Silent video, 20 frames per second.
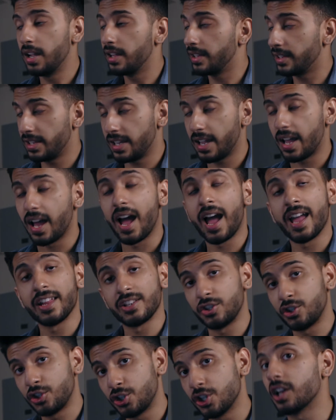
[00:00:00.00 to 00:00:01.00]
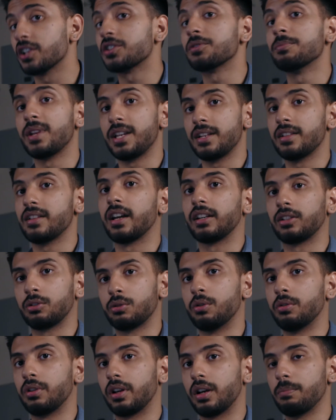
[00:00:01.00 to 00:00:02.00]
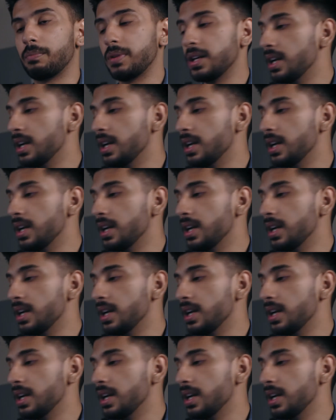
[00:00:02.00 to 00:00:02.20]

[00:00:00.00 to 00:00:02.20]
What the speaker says: Yeah, I just made that quote up.